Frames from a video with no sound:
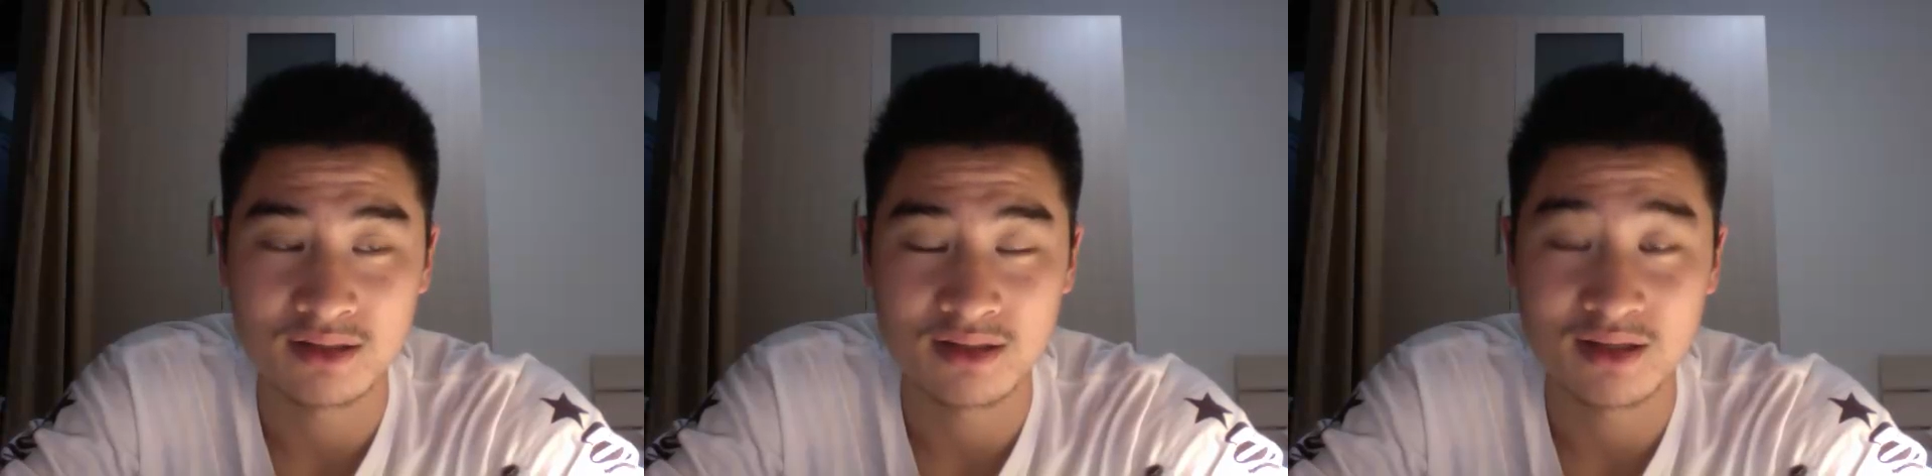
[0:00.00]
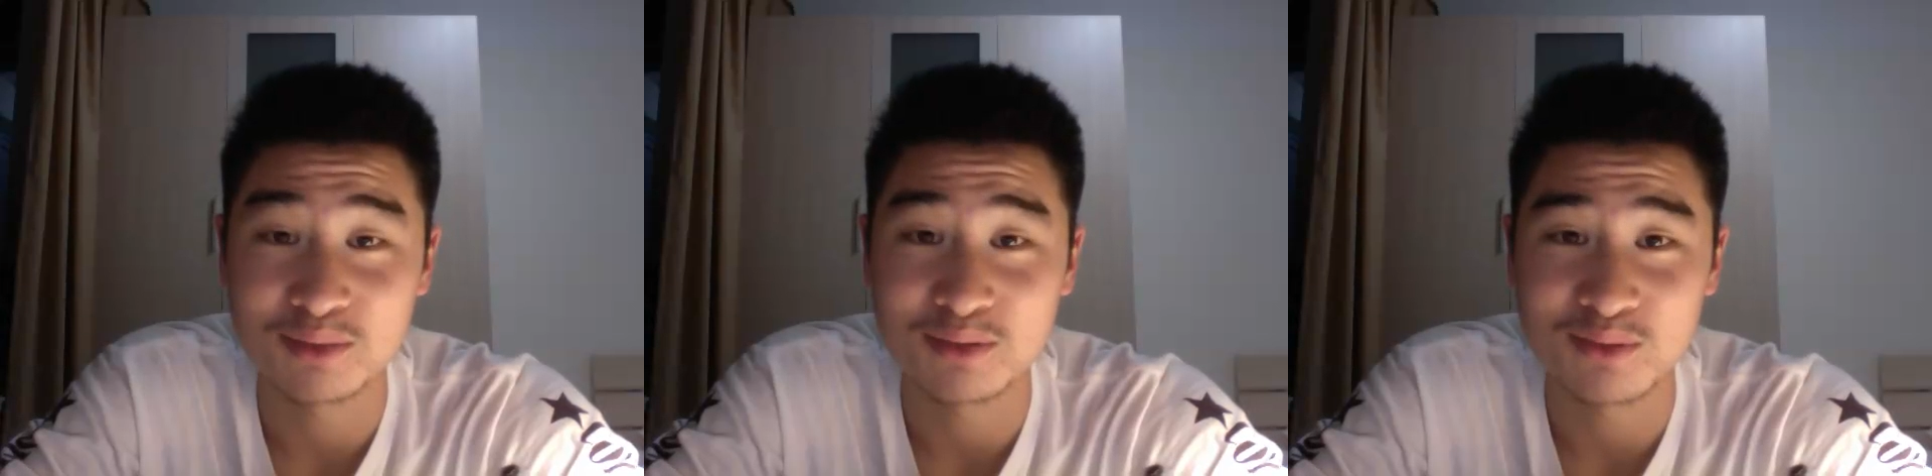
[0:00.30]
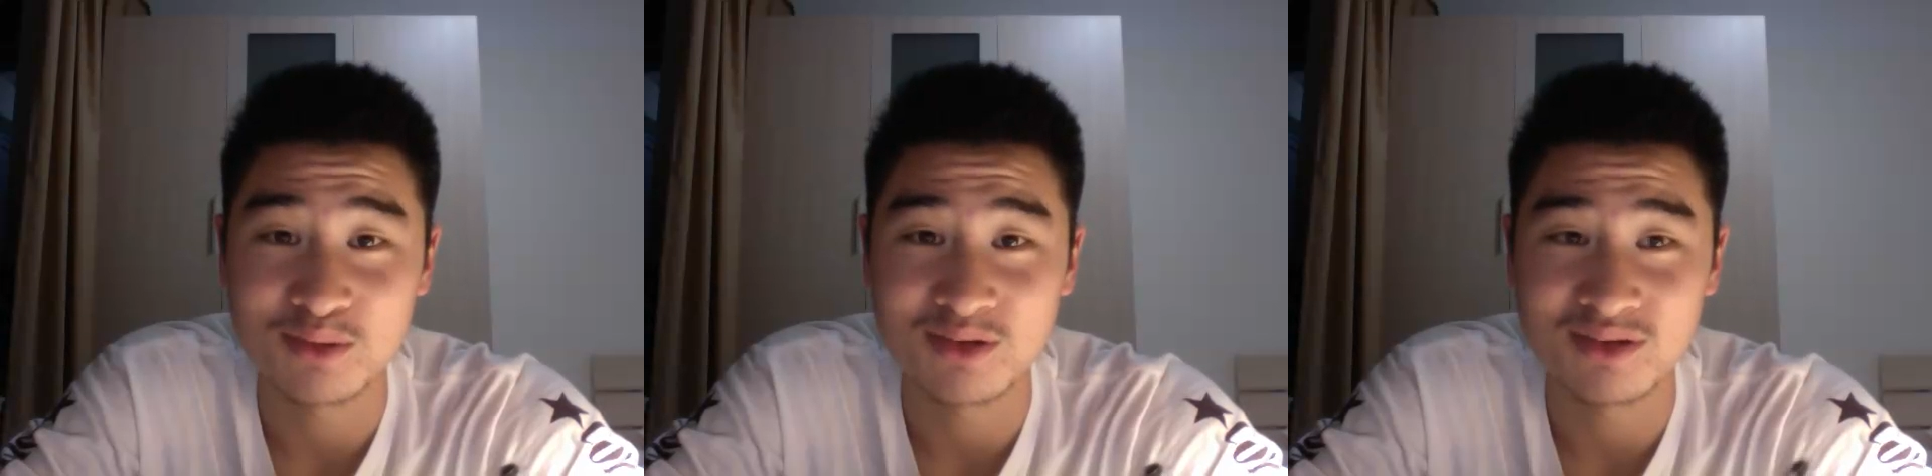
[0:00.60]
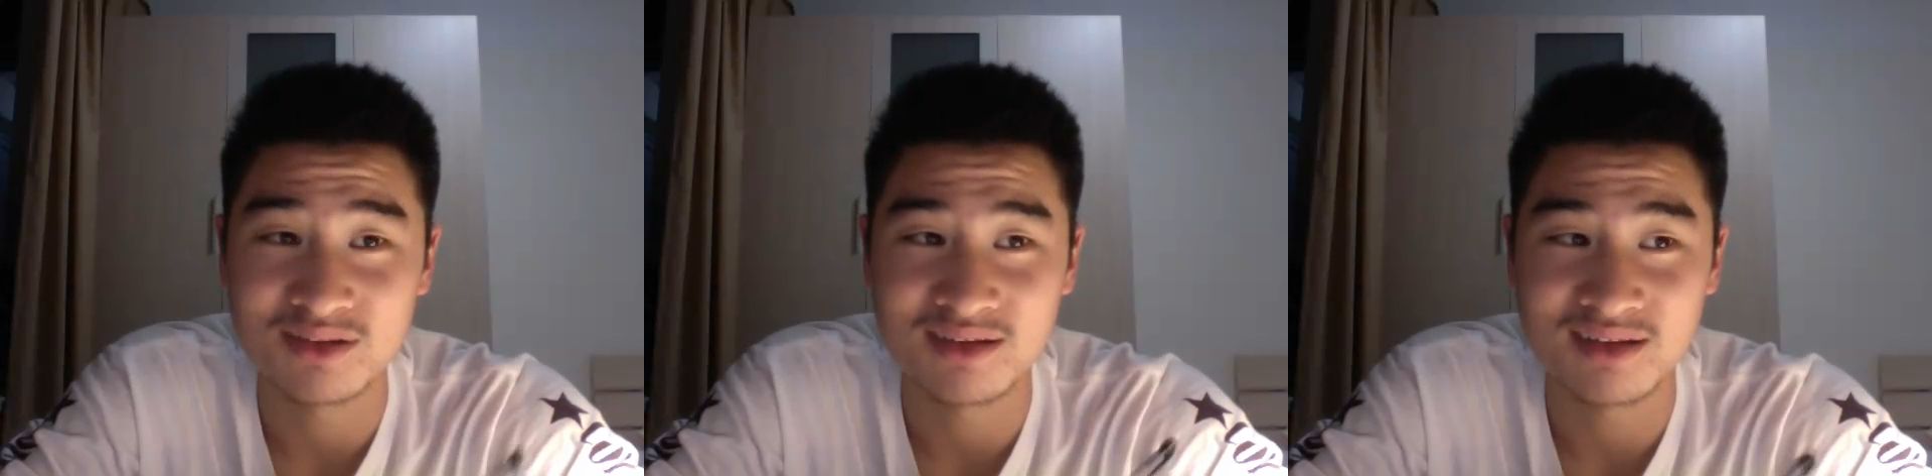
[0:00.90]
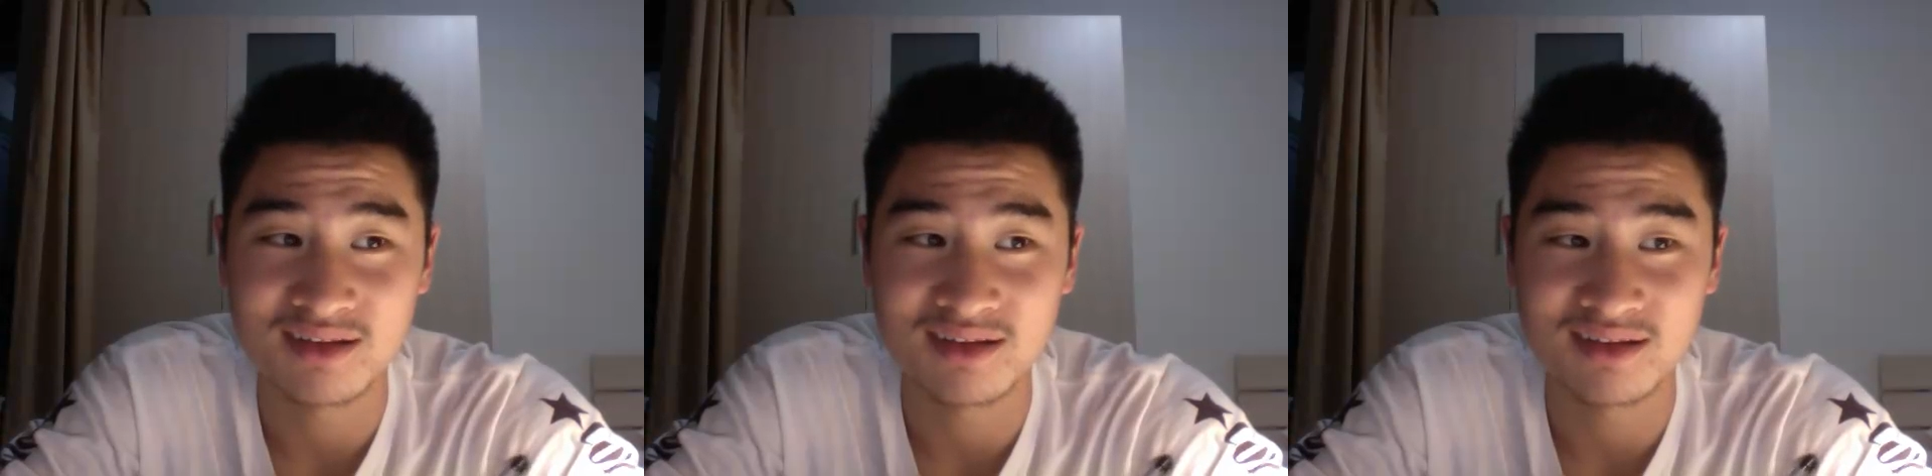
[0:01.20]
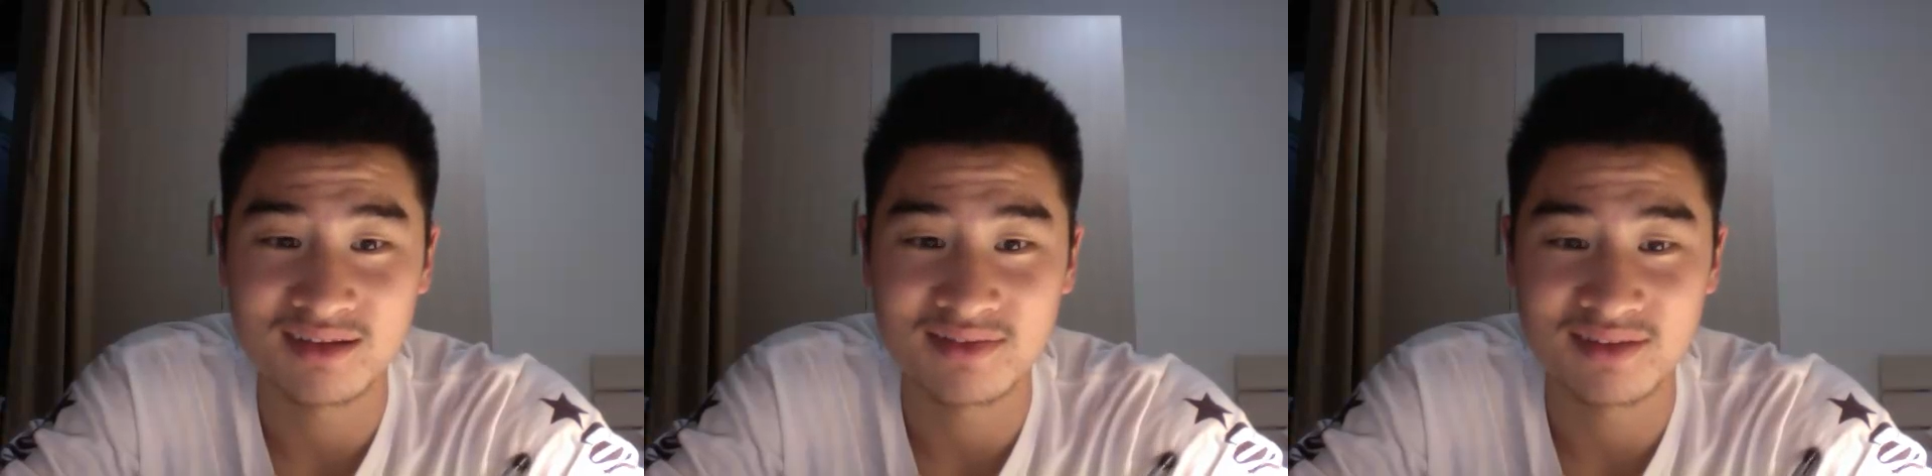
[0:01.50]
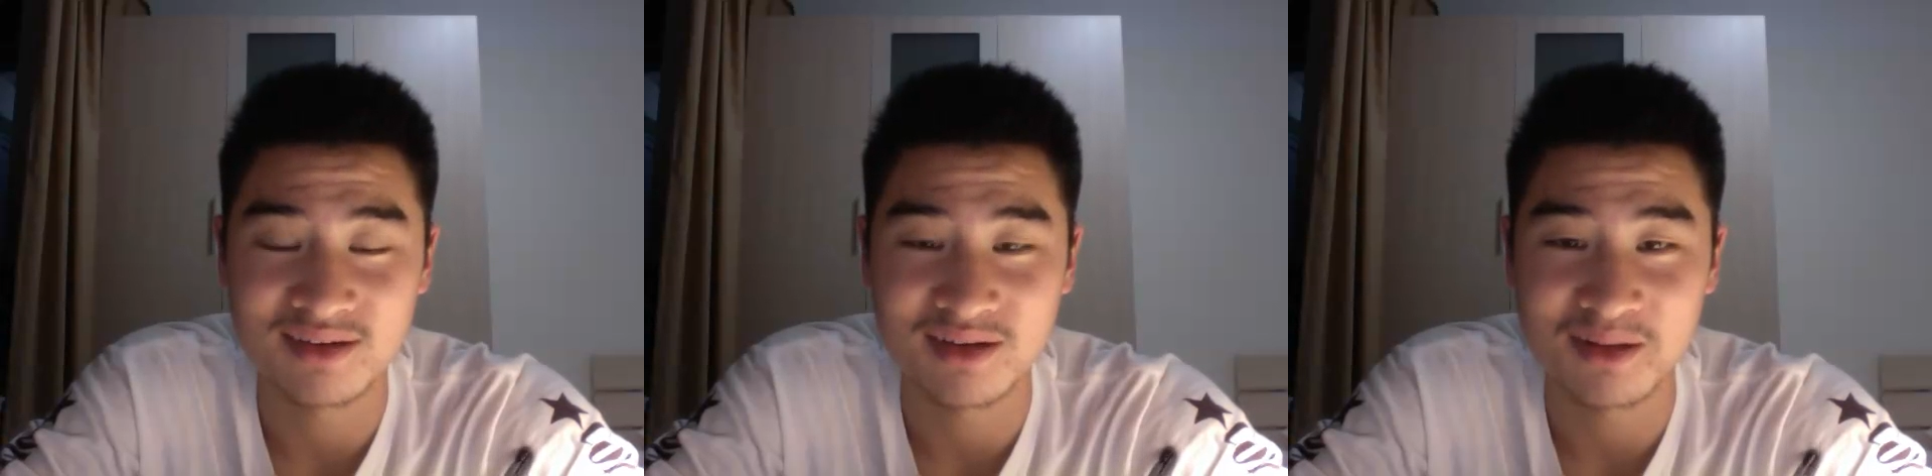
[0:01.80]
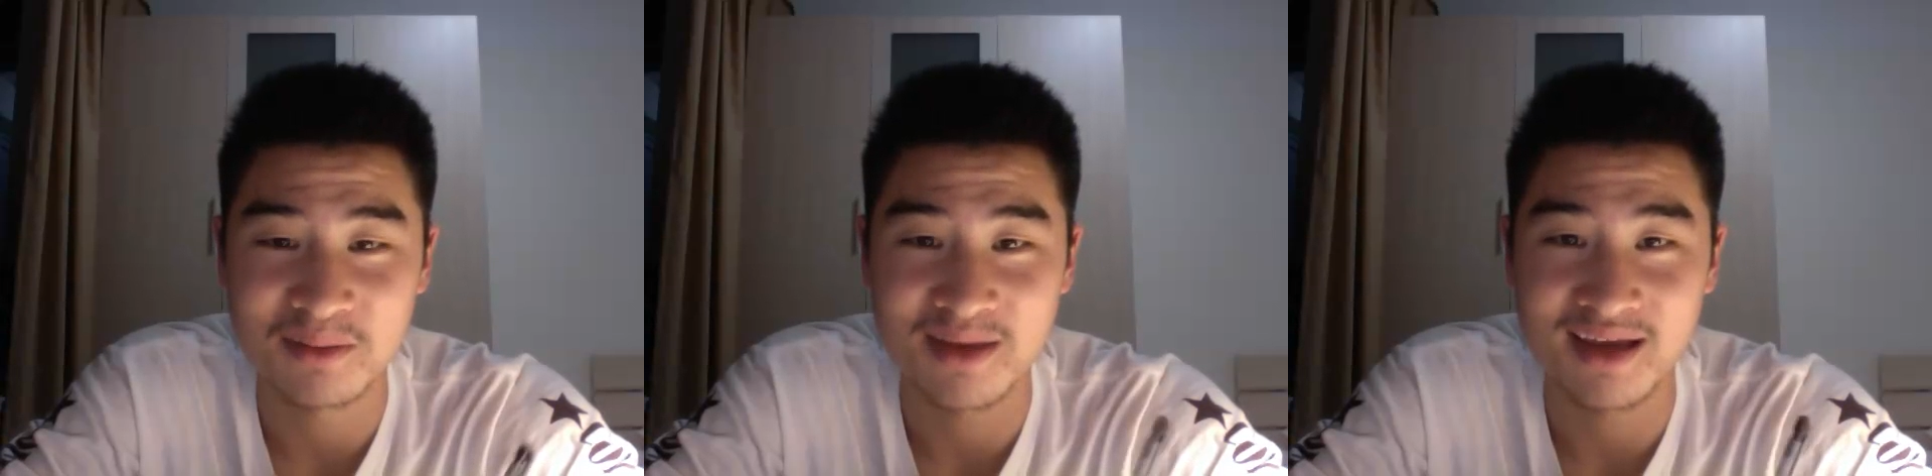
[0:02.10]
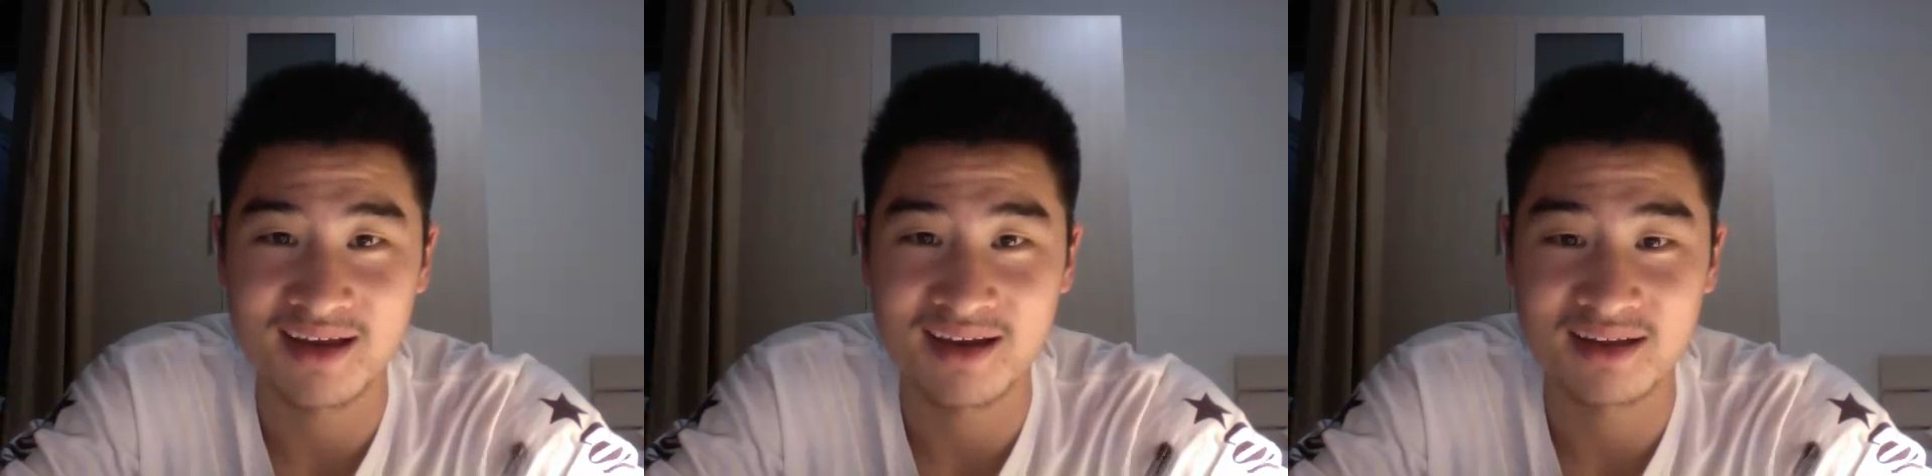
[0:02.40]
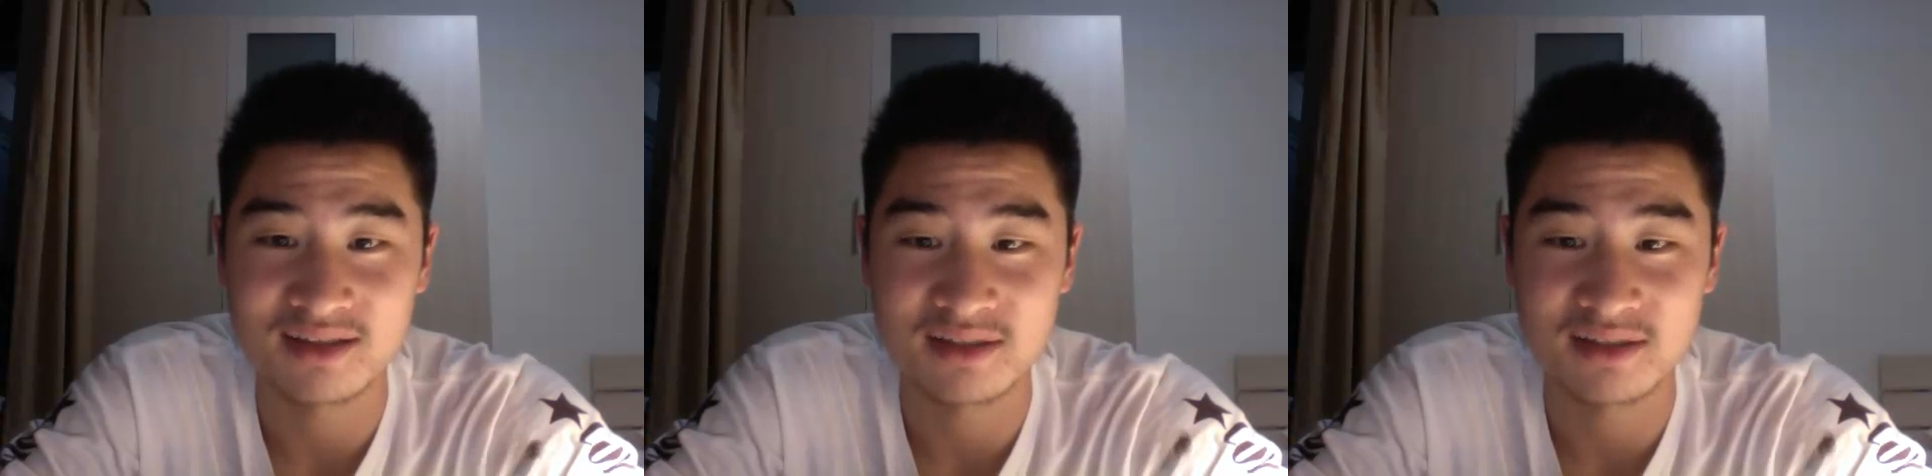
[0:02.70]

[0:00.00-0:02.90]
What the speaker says: help the world and help mankind.